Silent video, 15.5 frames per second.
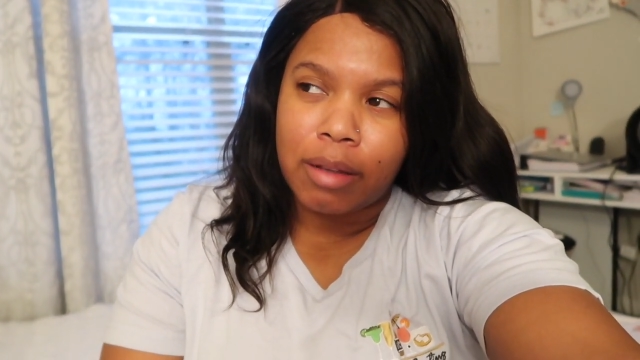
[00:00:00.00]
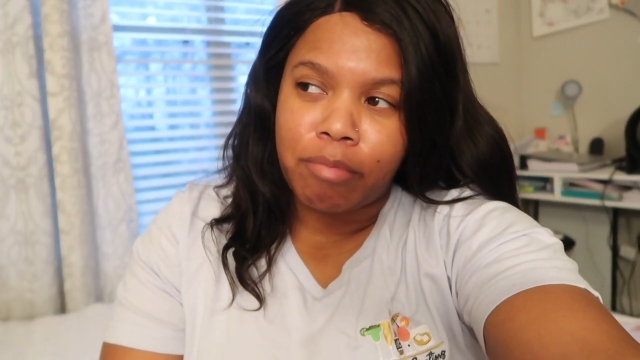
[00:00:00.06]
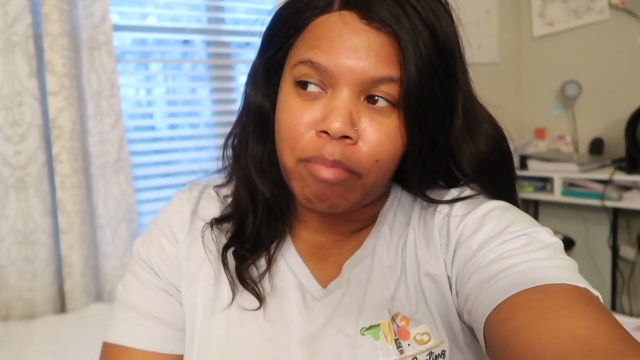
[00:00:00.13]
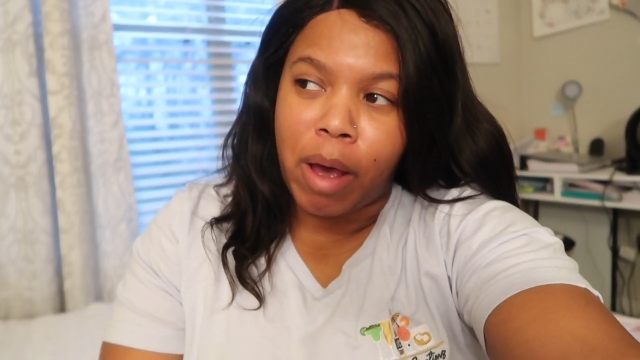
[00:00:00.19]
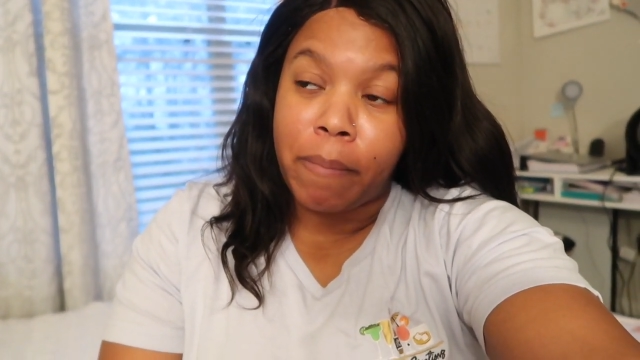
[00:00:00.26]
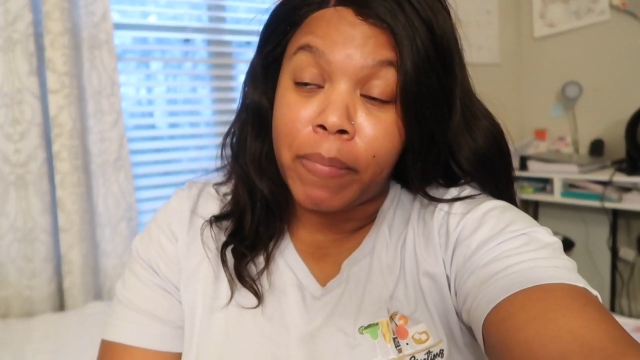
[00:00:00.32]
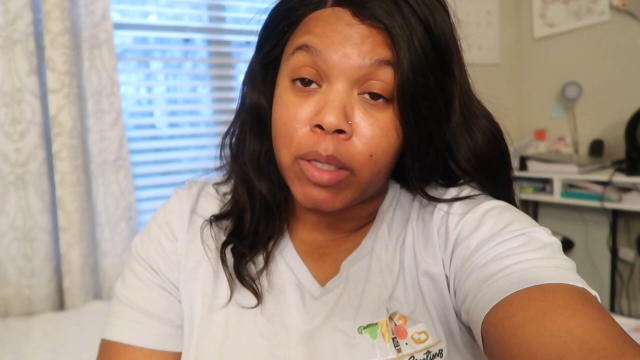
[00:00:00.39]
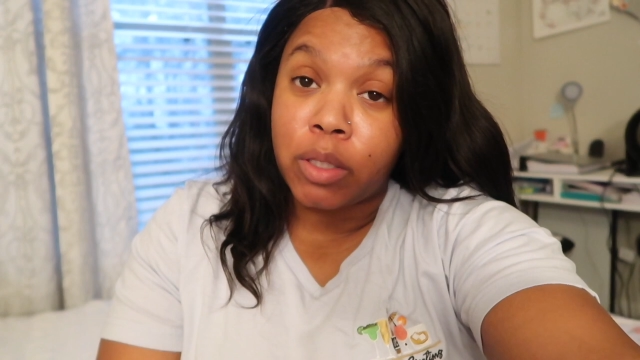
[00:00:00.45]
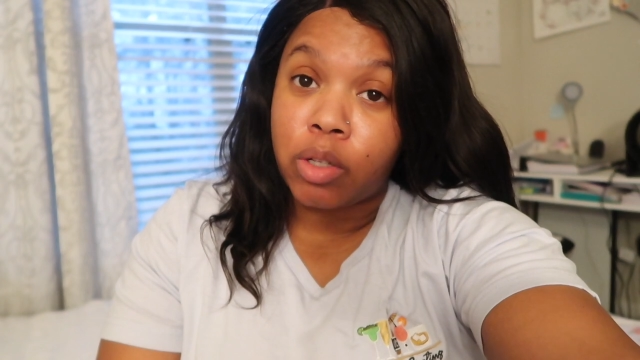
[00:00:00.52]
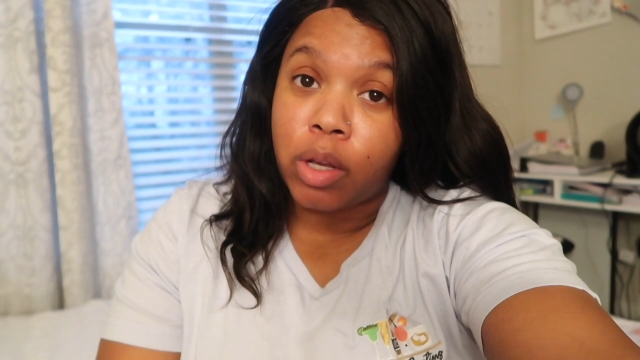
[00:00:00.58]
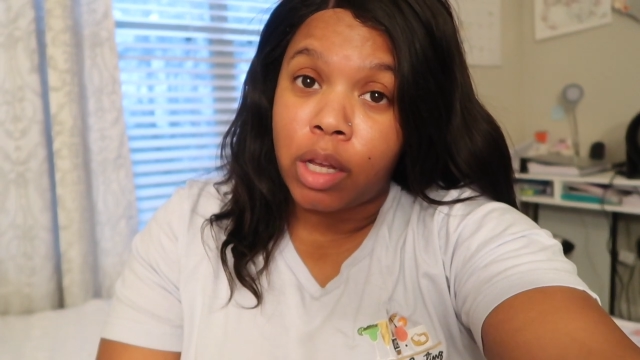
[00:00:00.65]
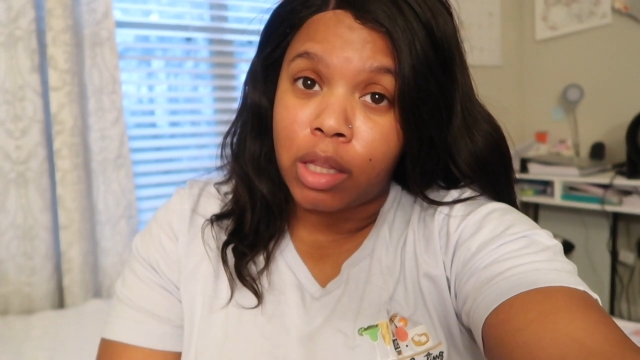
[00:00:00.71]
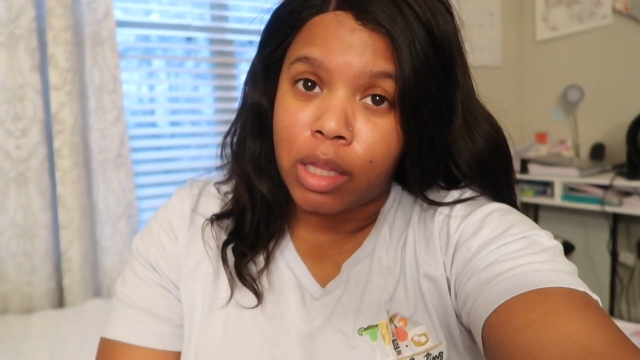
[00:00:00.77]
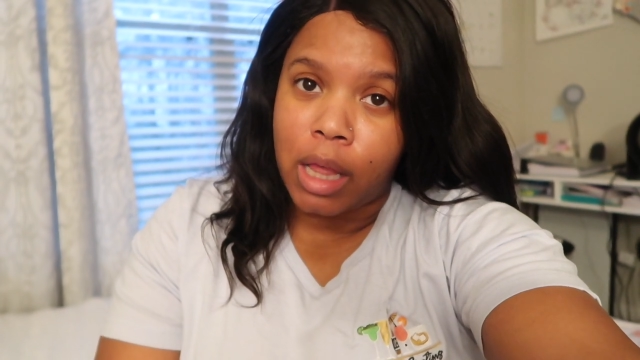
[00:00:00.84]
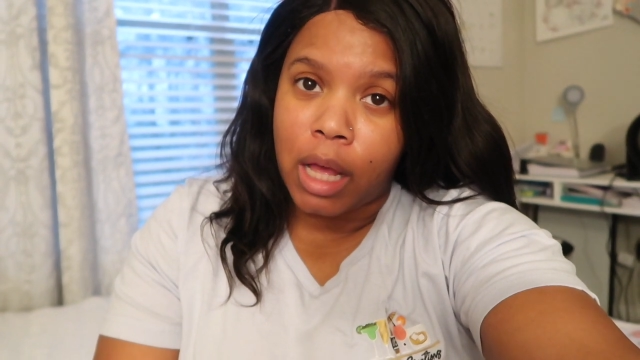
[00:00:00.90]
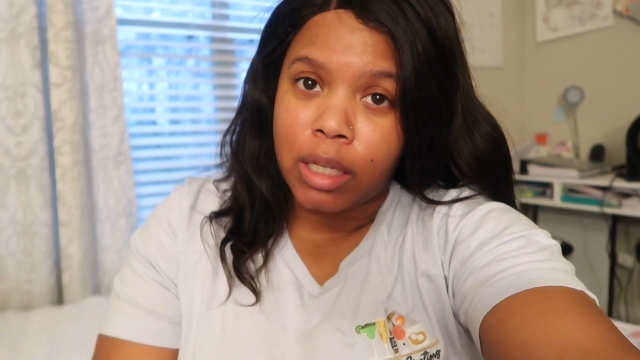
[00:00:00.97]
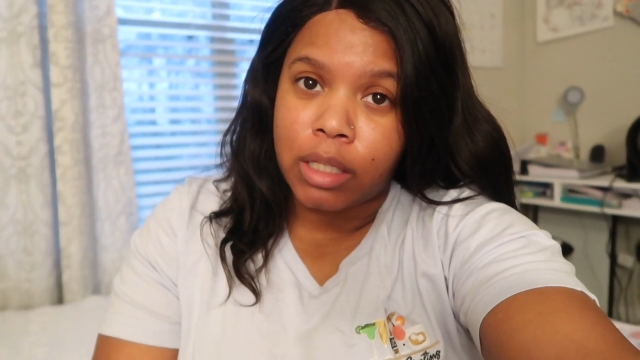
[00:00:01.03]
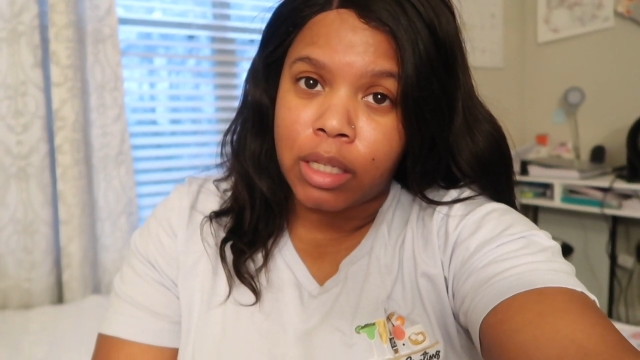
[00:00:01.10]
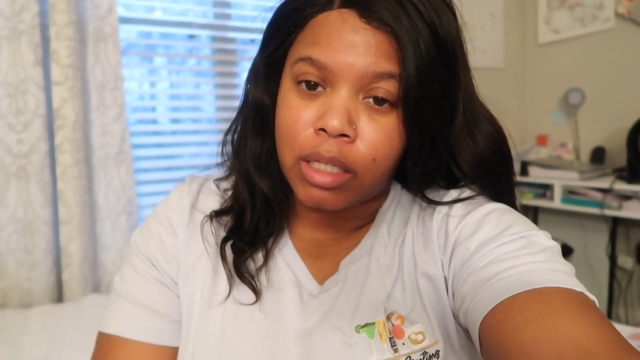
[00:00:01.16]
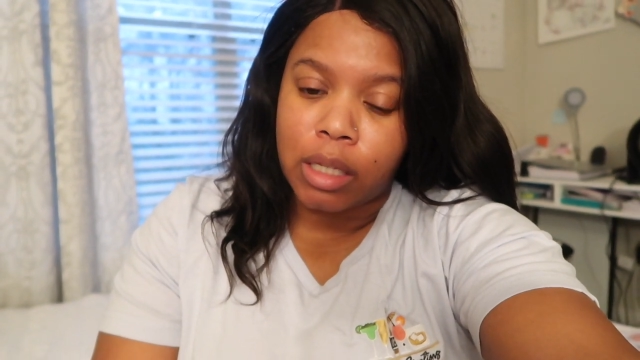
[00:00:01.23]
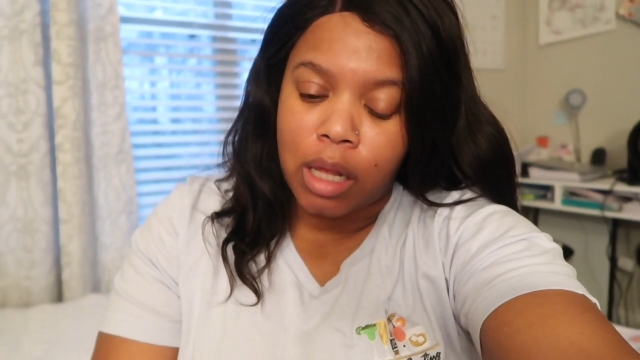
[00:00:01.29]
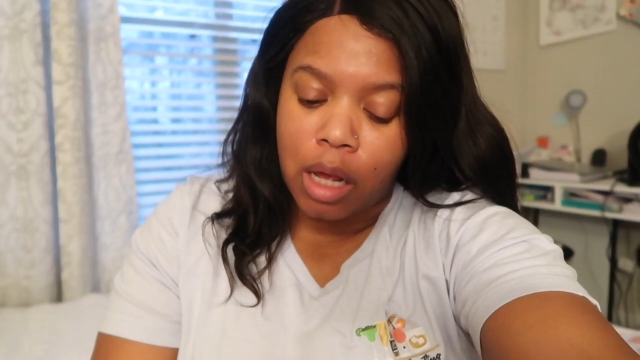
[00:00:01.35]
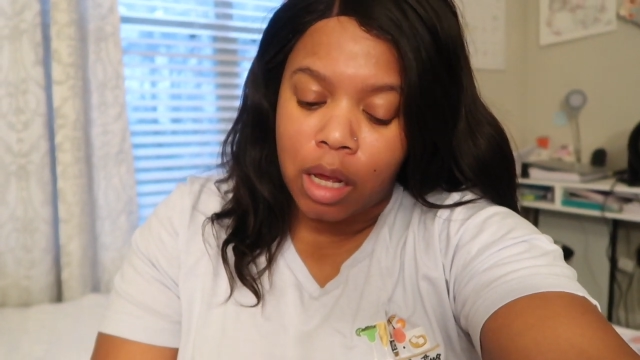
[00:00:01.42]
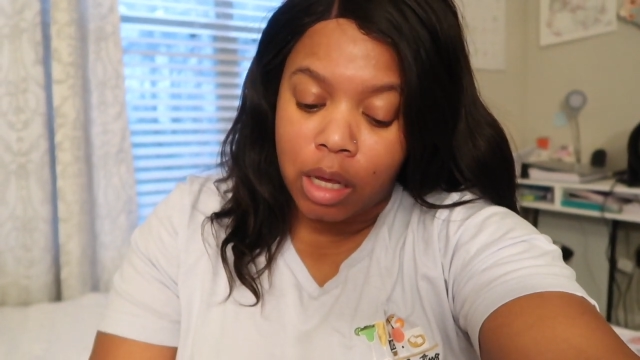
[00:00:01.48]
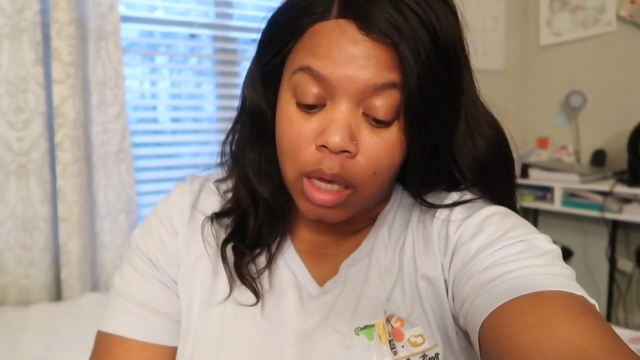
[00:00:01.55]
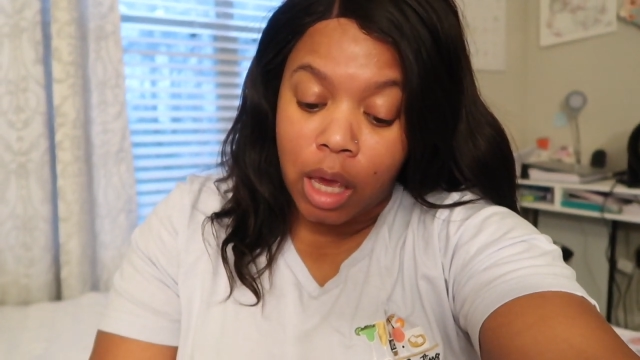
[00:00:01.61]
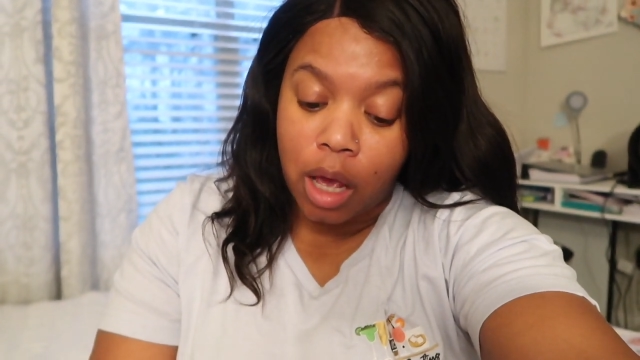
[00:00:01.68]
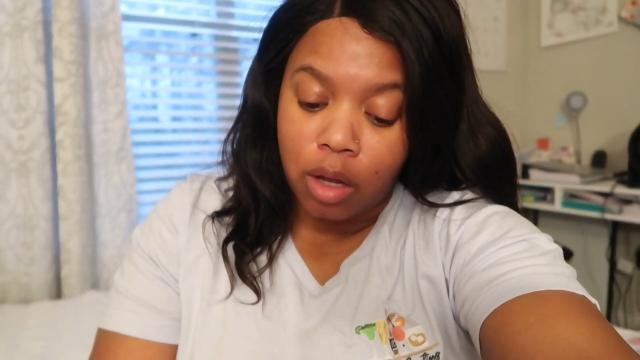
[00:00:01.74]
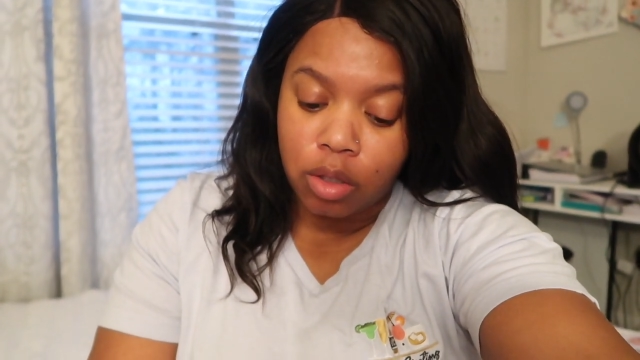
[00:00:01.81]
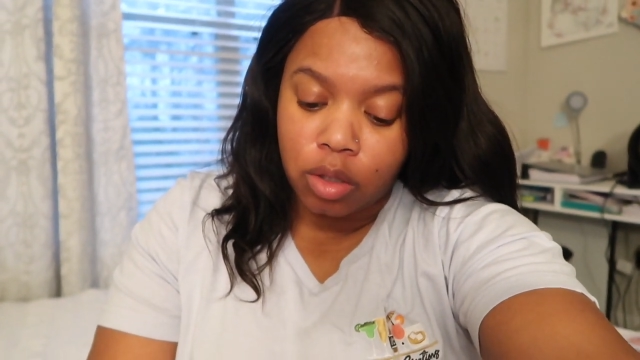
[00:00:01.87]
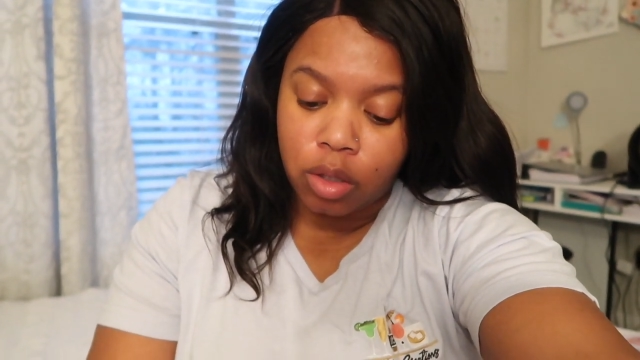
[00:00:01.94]
My mental health class is
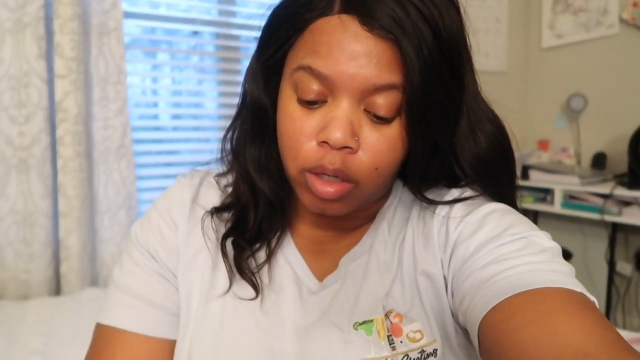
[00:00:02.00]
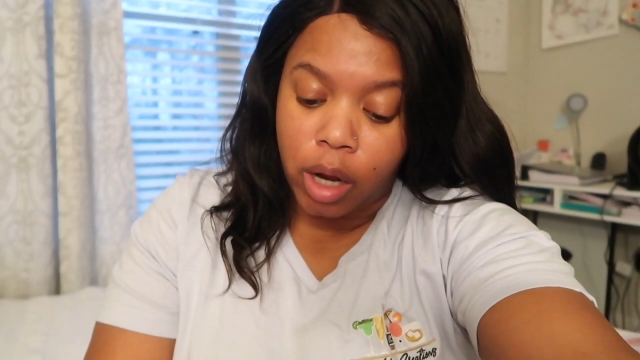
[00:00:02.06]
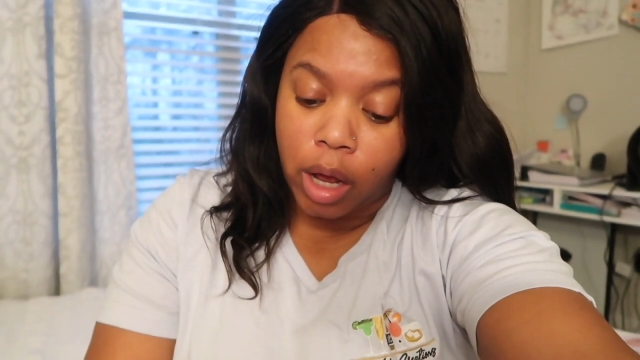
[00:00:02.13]
counseled.